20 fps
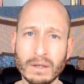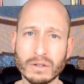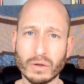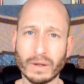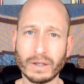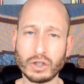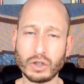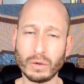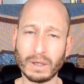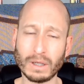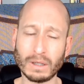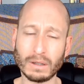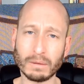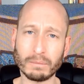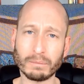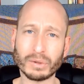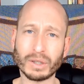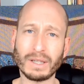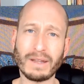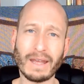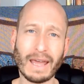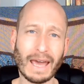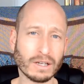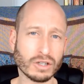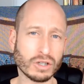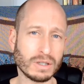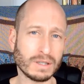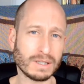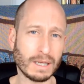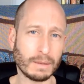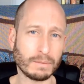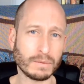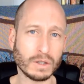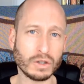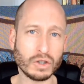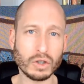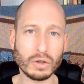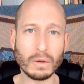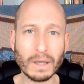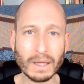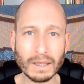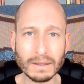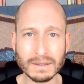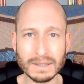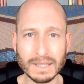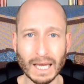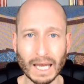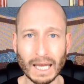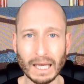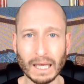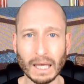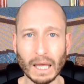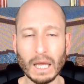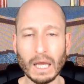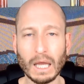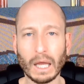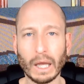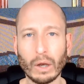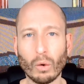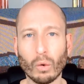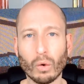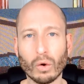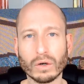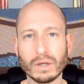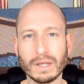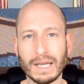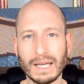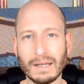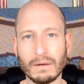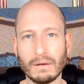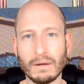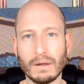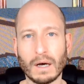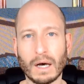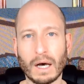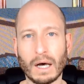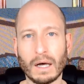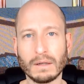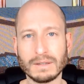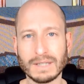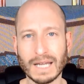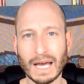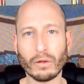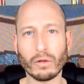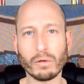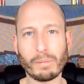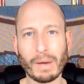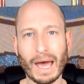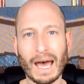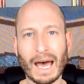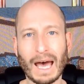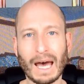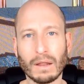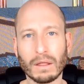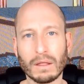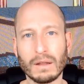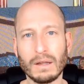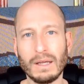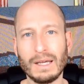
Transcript: that you can complete the action steps that you need to take in order to get uh, down the path